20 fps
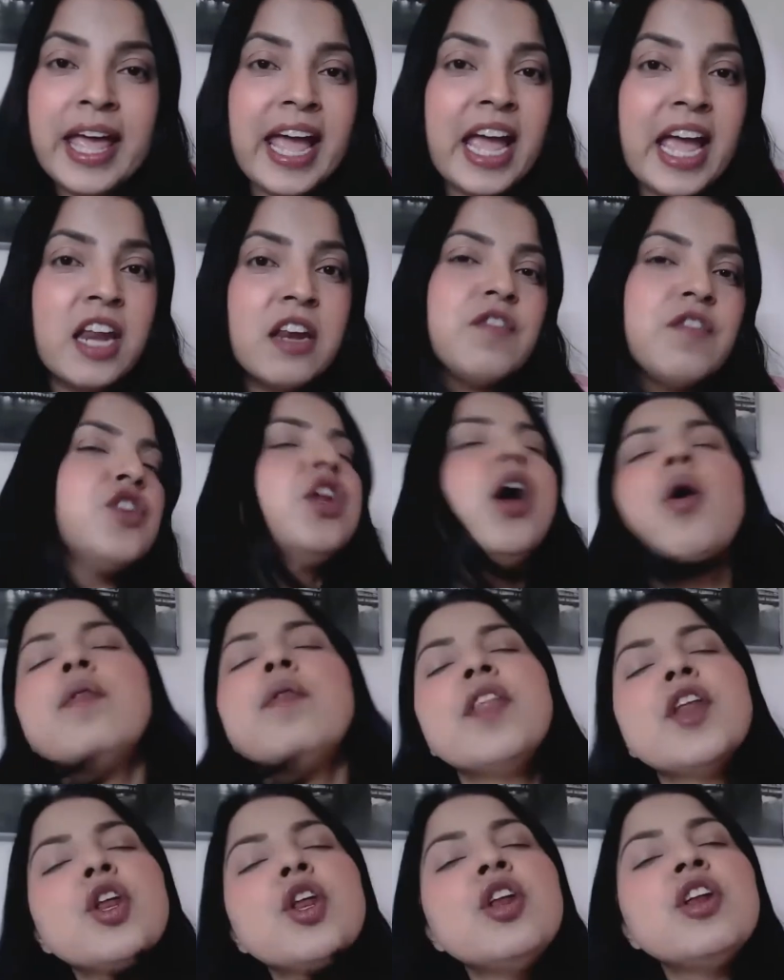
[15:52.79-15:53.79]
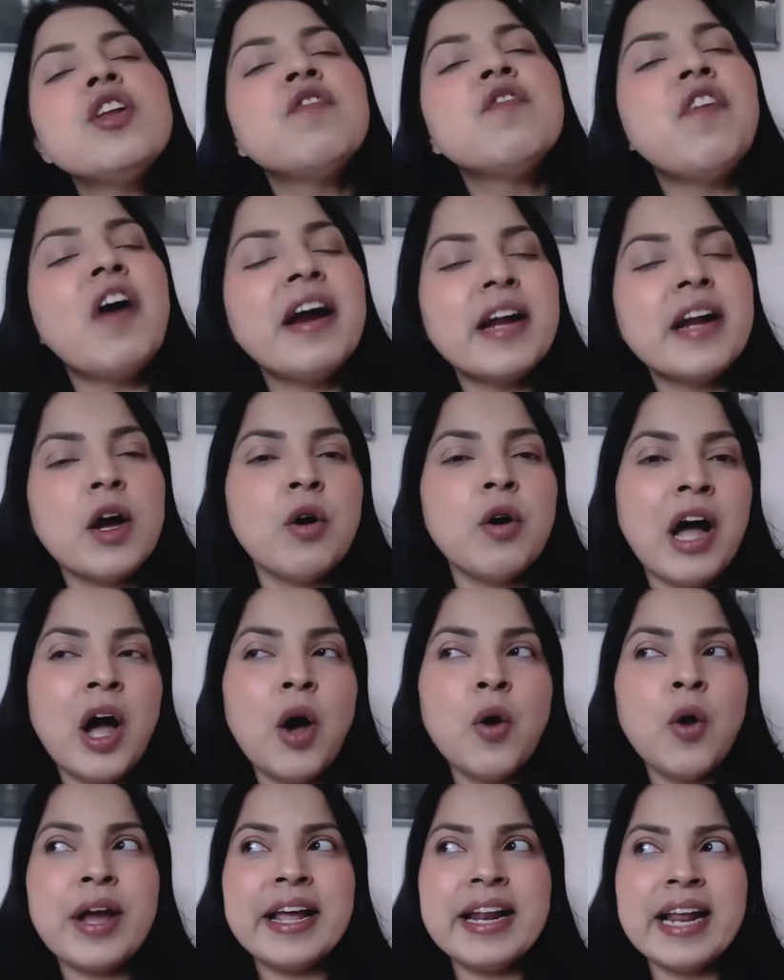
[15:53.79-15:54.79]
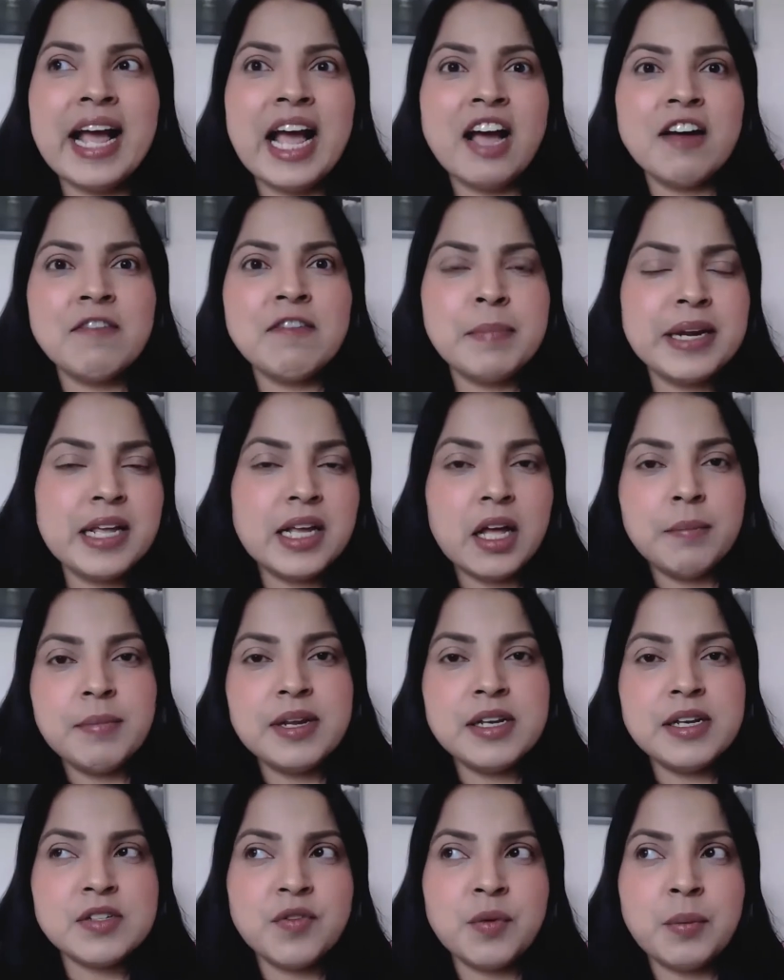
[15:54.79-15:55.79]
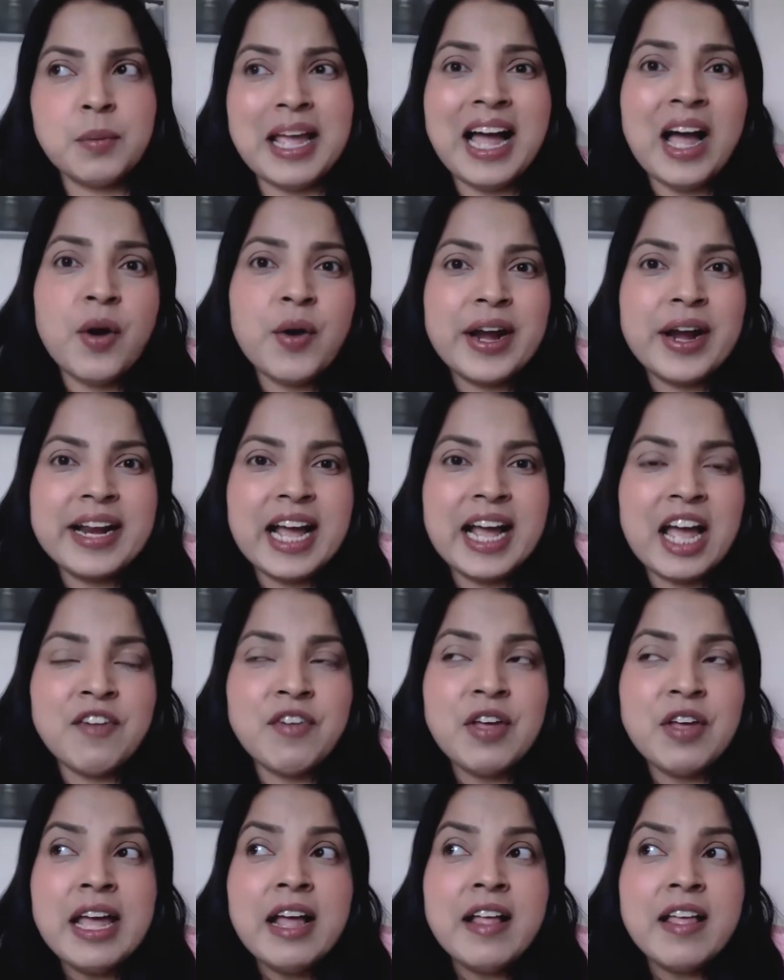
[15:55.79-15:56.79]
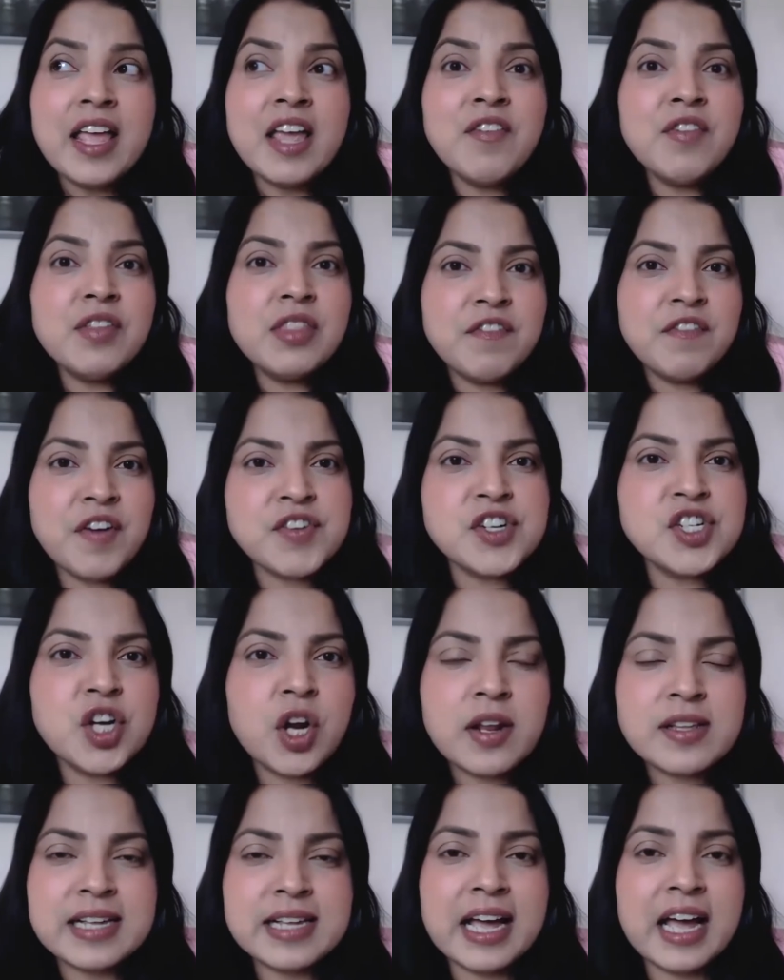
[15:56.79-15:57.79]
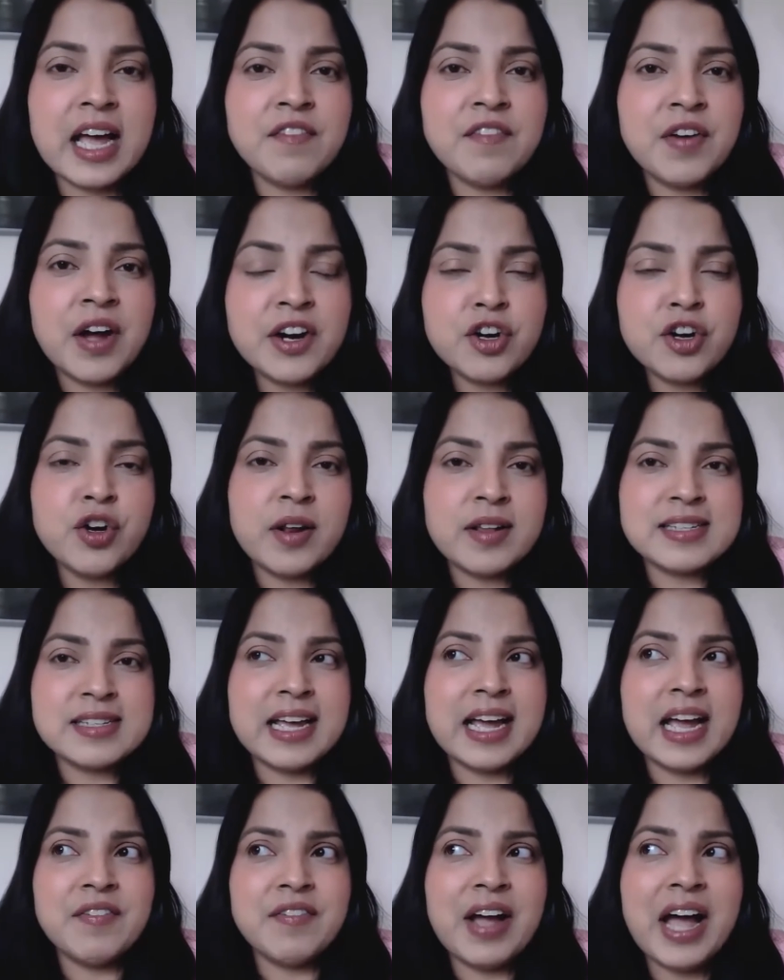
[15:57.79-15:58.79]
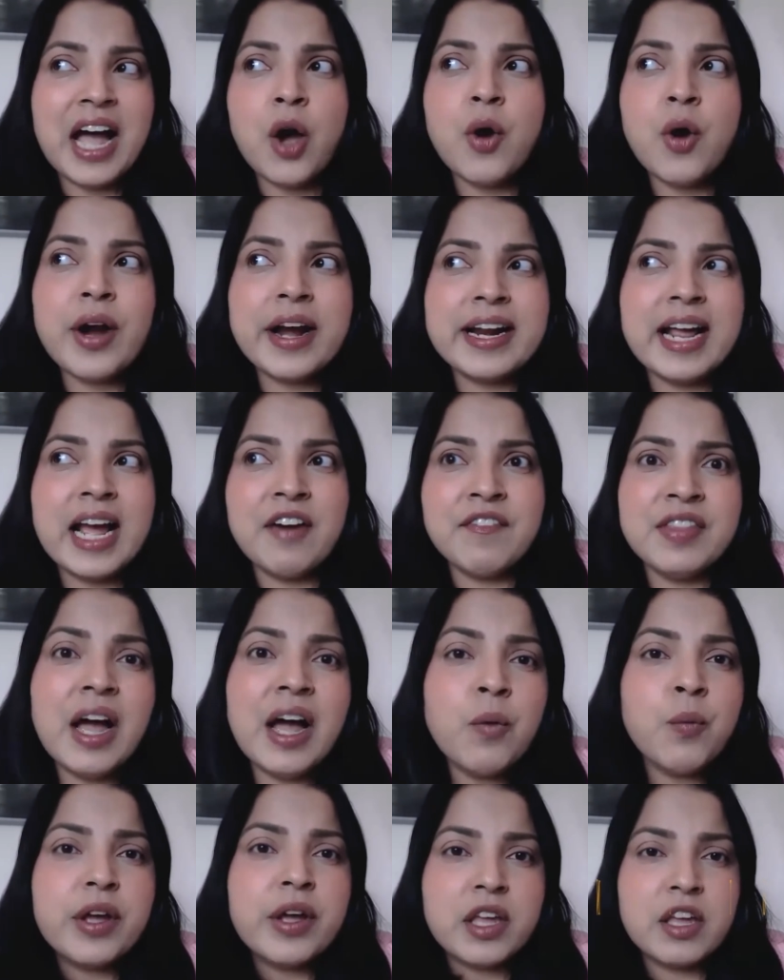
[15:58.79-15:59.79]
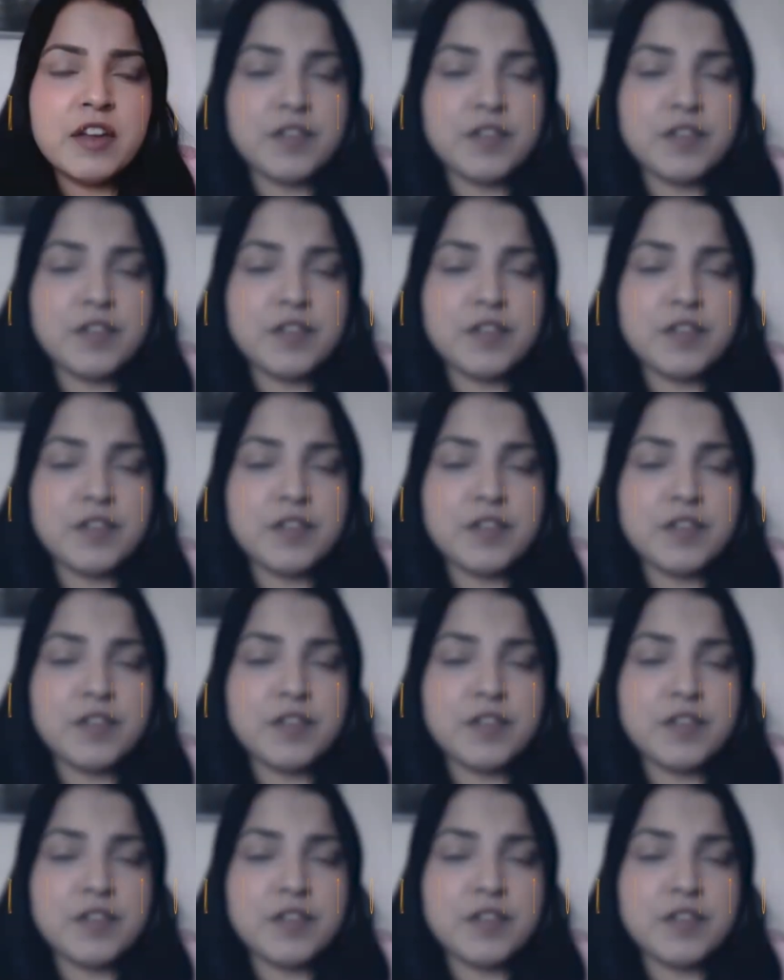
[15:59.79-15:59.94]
And if you don't, then you need to find out, how can I have money coming to me? How can I have even the $50 I have, $100 I have? How can I have that working